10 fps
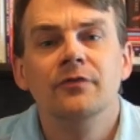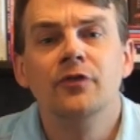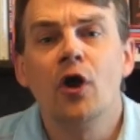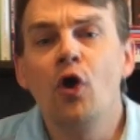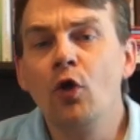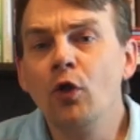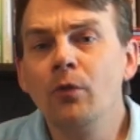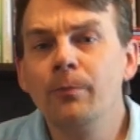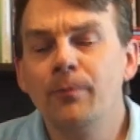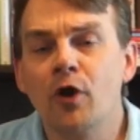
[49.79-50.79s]
The
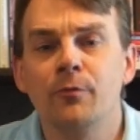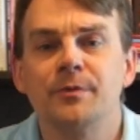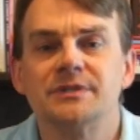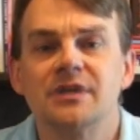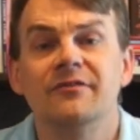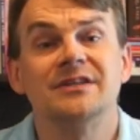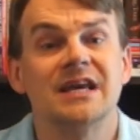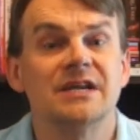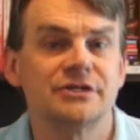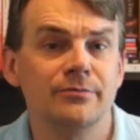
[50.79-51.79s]
whole purpose of a
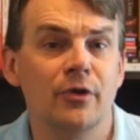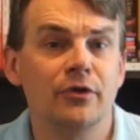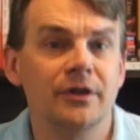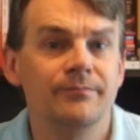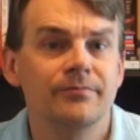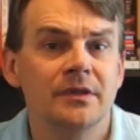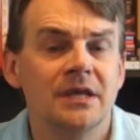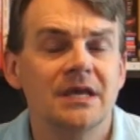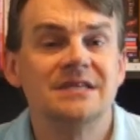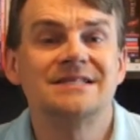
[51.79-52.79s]
testimony
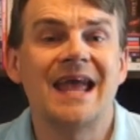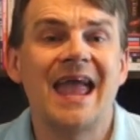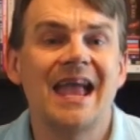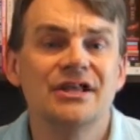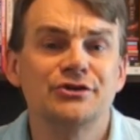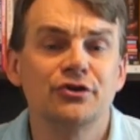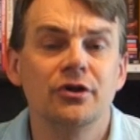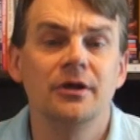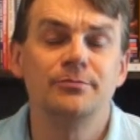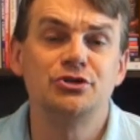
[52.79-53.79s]
is to answer
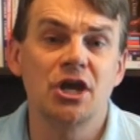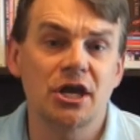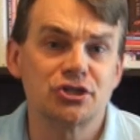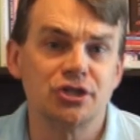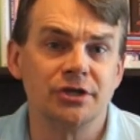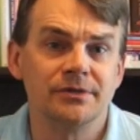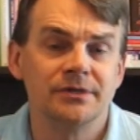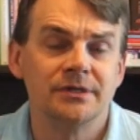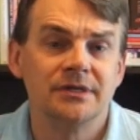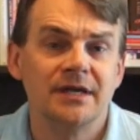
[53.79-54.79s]
an objection
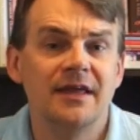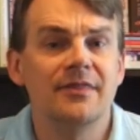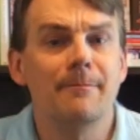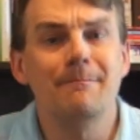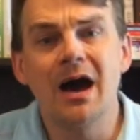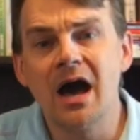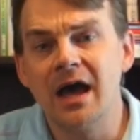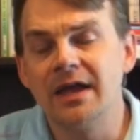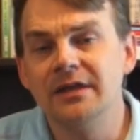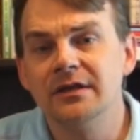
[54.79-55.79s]
in the
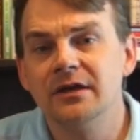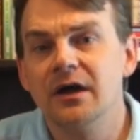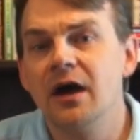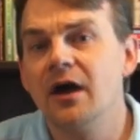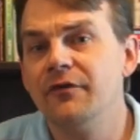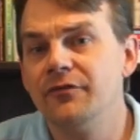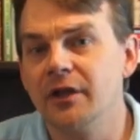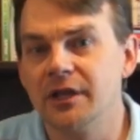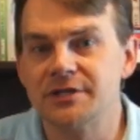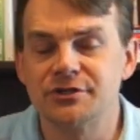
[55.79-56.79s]
mind of the
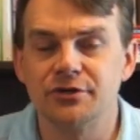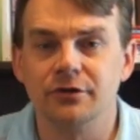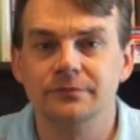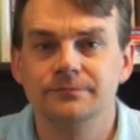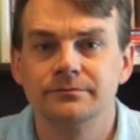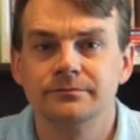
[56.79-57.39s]
listener.